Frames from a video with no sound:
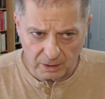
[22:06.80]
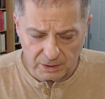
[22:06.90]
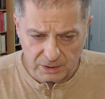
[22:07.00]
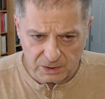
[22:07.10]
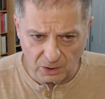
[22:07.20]

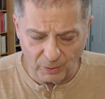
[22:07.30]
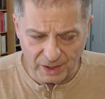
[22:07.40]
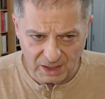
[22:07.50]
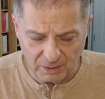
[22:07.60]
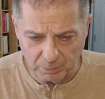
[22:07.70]
So when
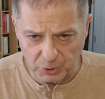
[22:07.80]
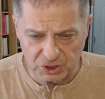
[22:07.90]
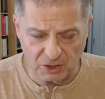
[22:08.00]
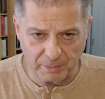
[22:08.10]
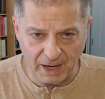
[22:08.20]
he pushed
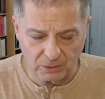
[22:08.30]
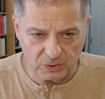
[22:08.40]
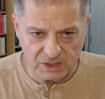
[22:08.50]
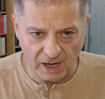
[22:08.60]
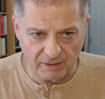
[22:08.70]
it back to
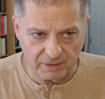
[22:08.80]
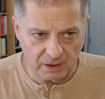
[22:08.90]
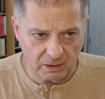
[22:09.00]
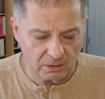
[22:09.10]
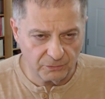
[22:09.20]

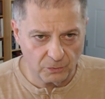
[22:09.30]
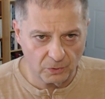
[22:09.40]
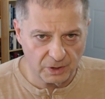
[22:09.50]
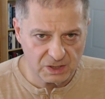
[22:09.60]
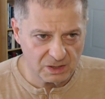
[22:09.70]
7, of
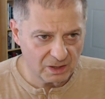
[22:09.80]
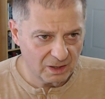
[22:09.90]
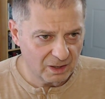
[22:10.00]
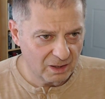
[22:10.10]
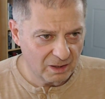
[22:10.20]
course,
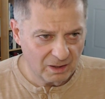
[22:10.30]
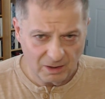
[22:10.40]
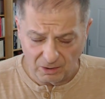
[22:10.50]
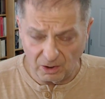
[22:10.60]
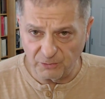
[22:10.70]

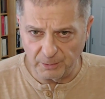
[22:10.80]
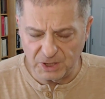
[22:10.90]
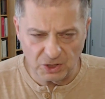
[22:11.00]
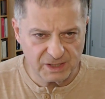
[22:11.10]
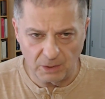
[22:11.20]

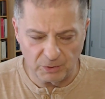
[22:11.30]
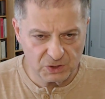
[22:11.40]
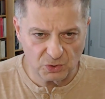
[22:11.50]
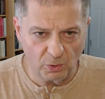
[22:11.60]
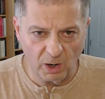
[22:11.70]
confirmation say was
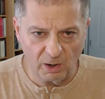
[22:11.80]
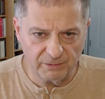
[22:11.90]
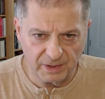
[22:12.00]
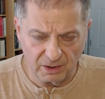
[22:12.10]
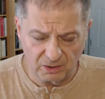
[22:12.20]
12
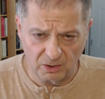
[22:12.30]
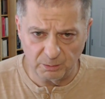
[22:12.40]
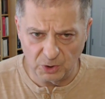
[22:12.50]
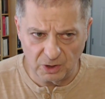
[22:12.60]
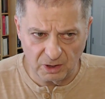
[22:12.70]
and
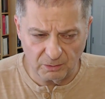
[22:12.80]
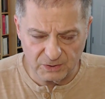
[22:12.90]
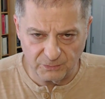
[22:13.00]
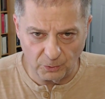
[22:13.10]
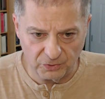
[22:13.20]
communion was
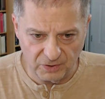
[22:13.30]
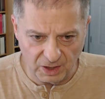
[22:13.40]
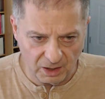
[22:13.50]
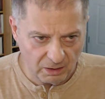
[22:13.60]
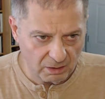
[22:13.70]

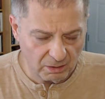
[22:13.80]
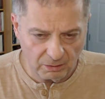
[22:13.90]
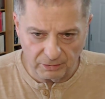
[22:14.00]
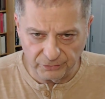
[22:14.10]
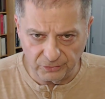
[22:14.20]
14.
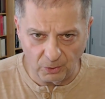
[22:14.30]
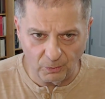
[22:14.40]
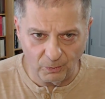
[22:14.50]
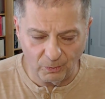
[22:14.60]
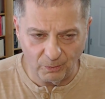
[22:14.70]

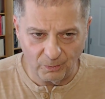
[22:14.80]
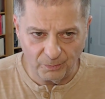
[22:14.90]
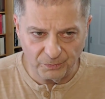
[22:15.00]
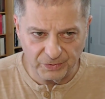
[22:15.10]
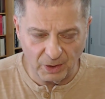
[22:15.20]
So
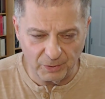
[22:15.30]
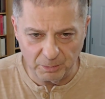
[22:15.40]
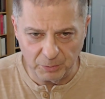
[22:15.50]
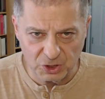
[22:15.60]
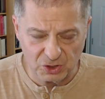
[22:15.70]
now when he
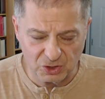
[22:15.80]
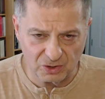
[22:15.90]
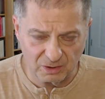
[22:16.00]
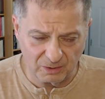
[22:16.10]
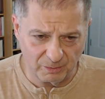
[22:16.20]

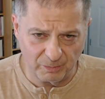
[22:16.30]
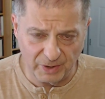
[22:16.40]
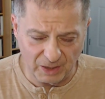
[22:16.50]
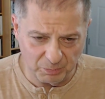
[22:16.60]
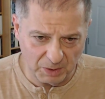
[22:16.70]

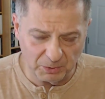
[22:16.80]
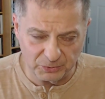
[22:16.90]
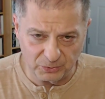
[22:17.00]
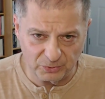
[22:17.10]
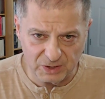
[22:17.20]
get people
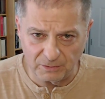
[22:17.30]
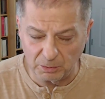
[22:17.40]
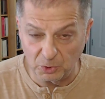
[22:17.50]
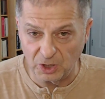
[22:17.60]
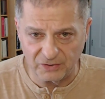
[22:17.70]
to receive a
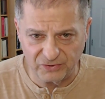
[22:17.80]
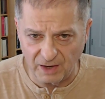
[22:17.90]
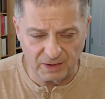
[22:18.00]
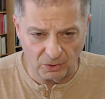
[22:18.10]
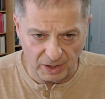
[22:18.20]
communion at
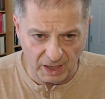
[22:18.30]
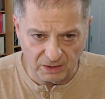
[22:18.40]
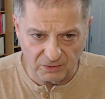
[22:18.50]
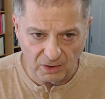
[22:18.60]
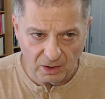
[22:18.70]
7 or 8,